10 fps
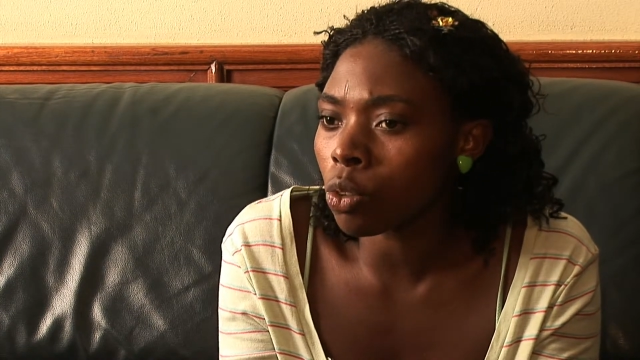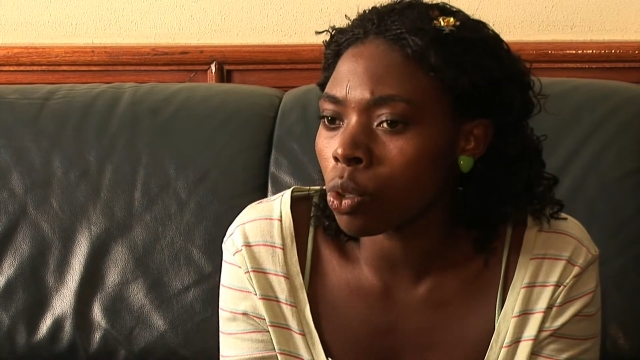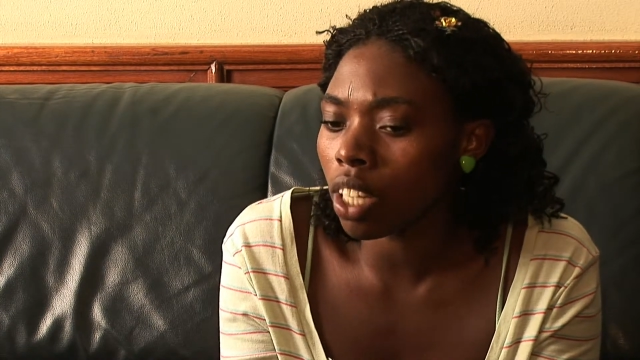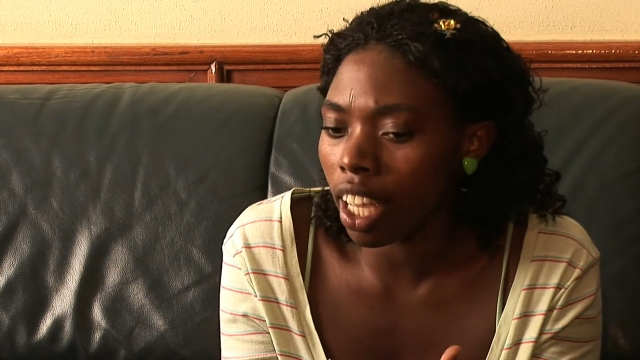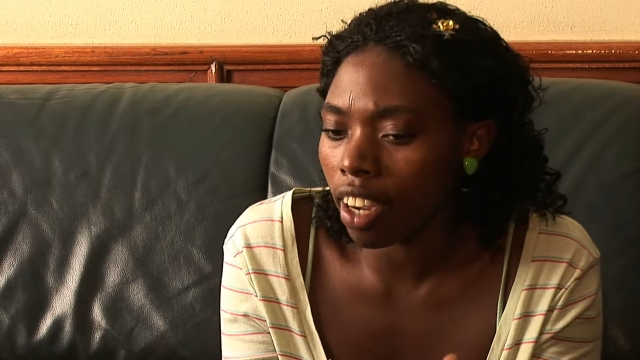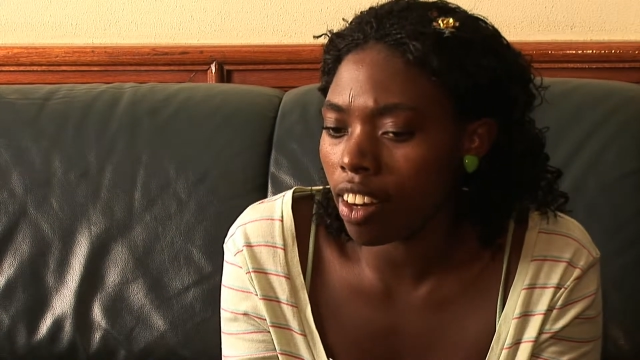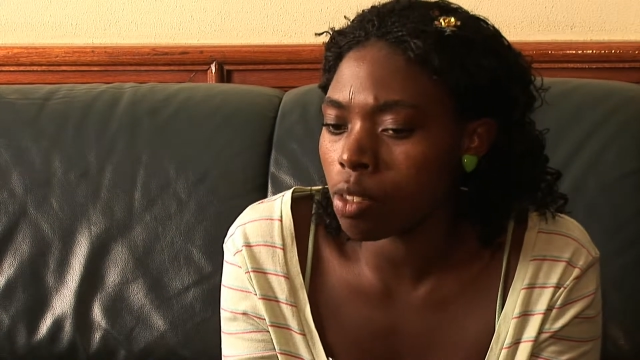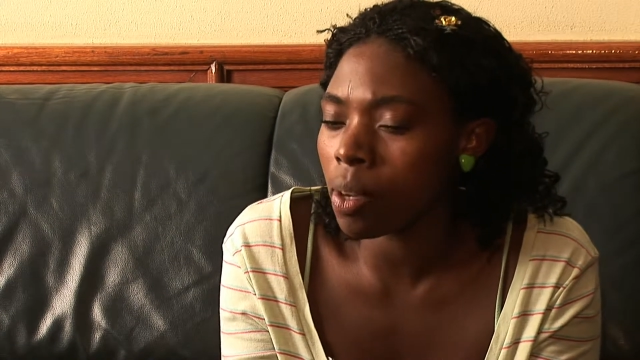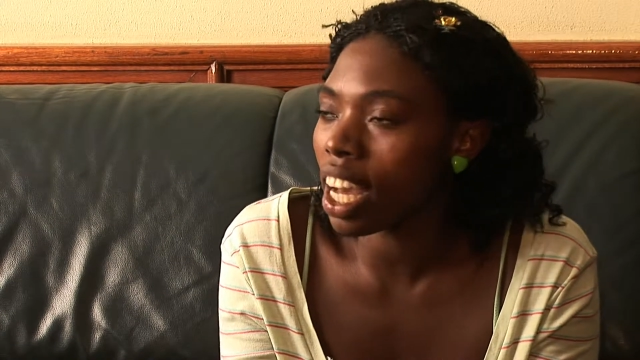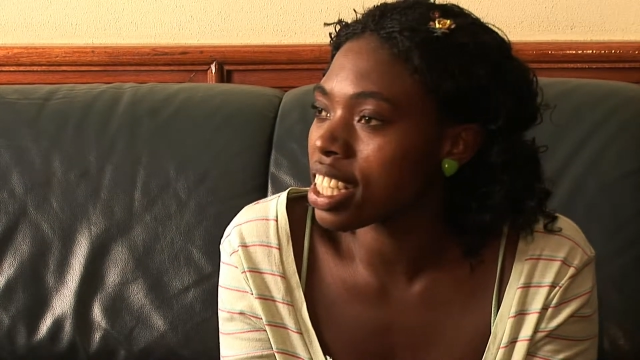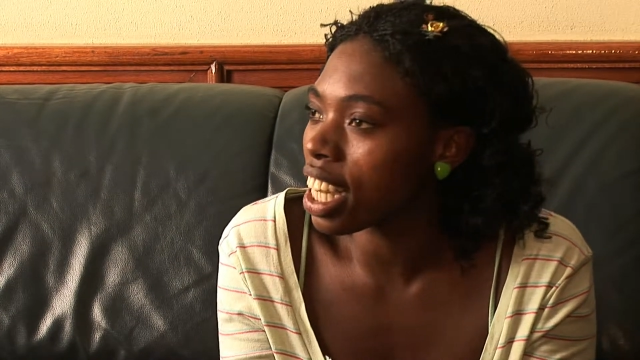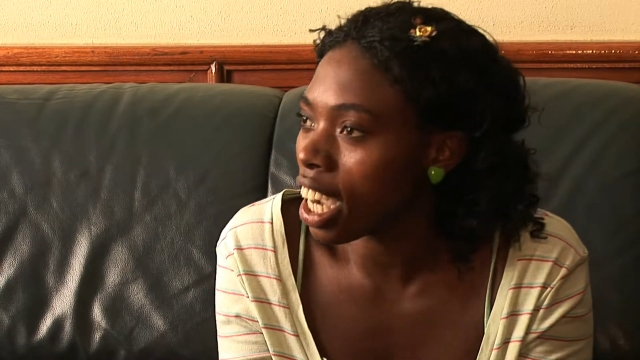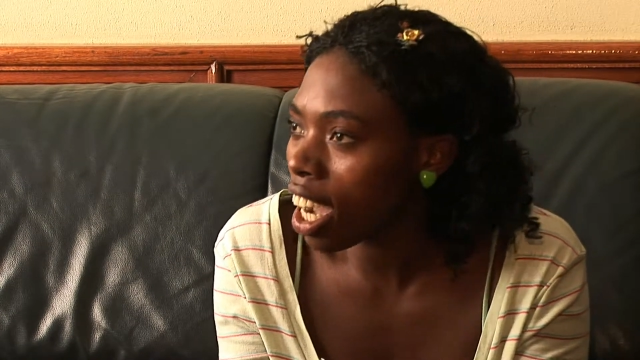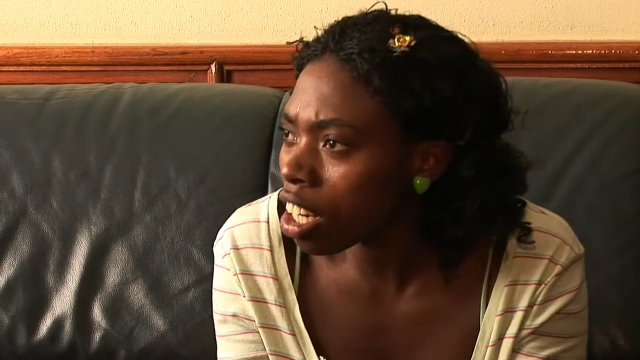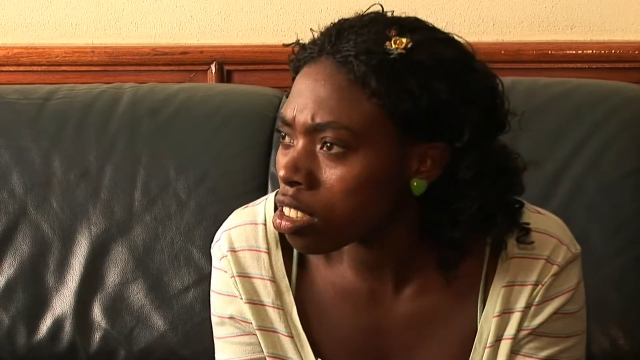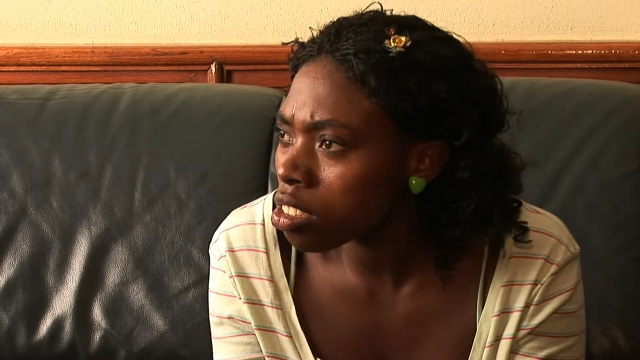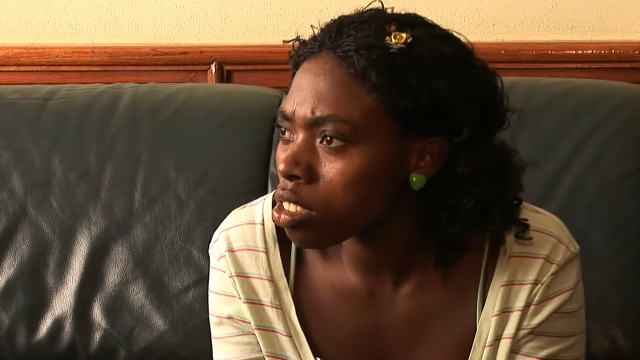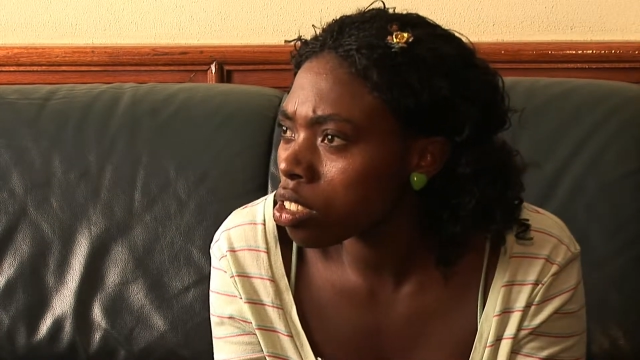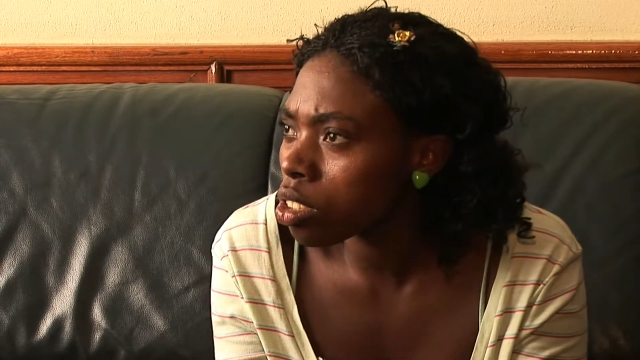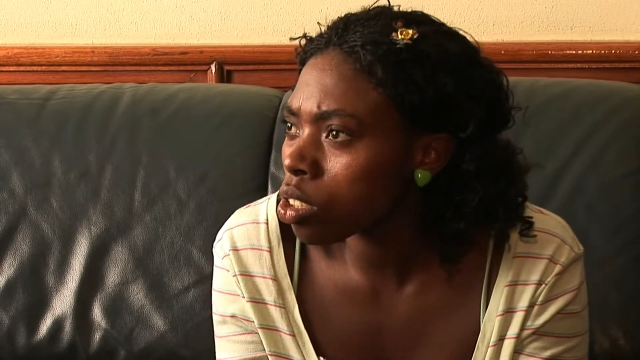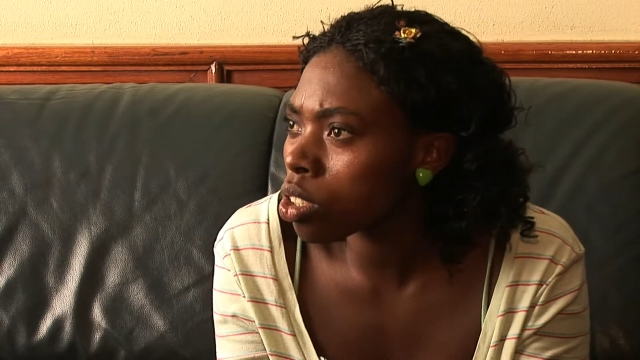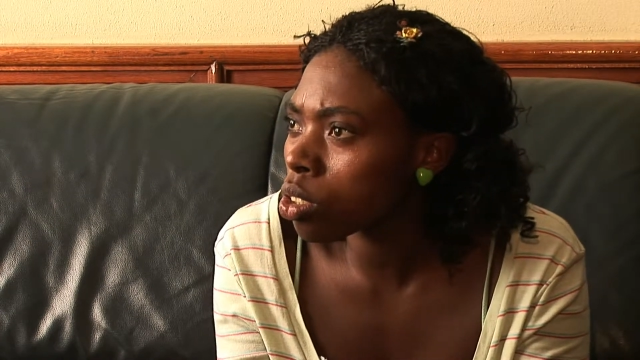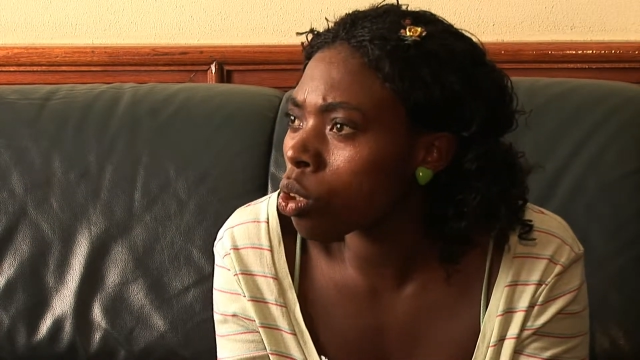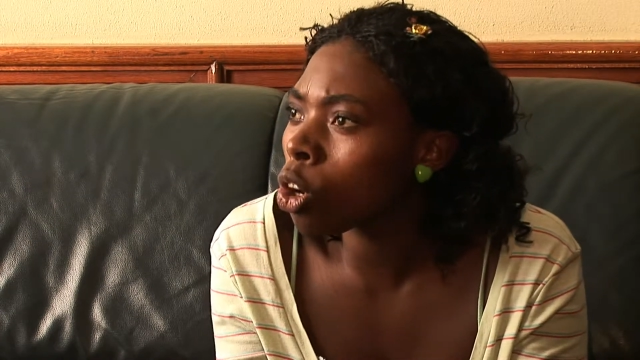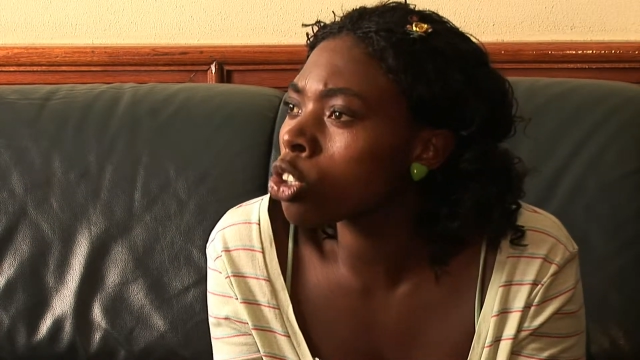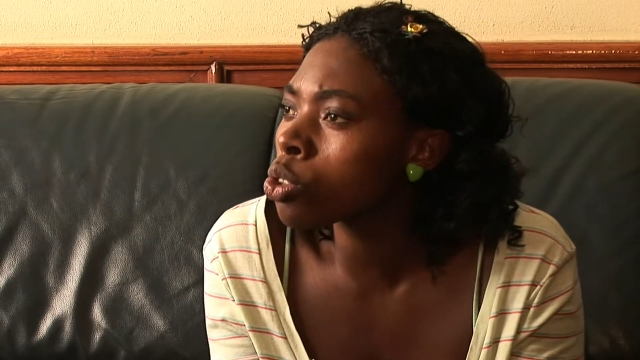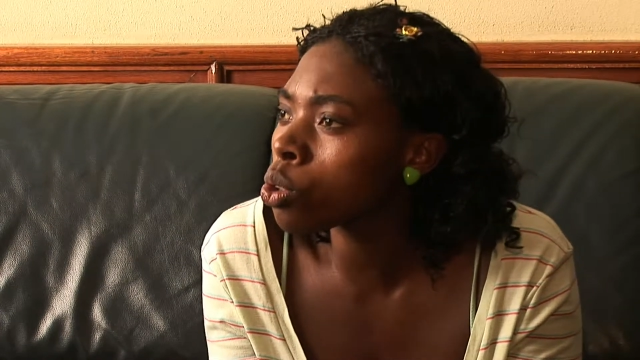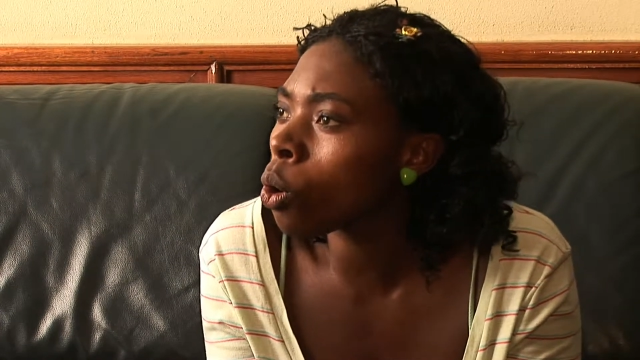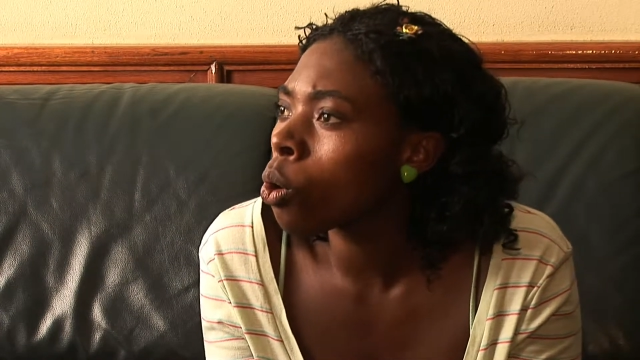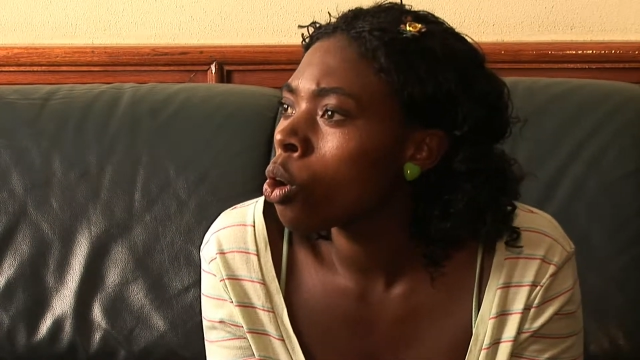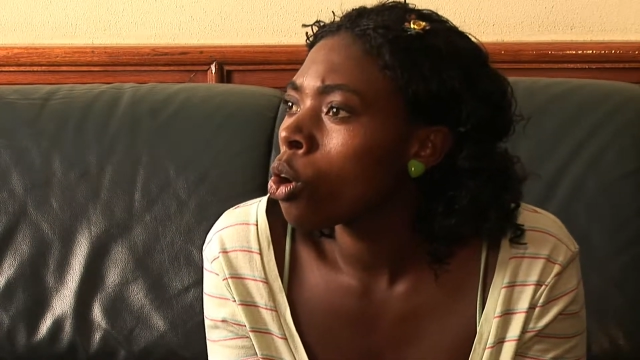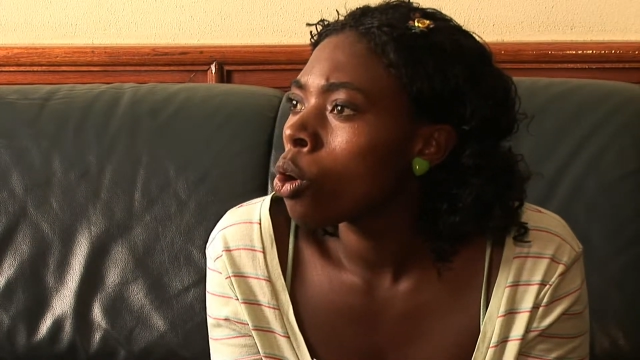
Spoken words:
would encourage me as a girl, you also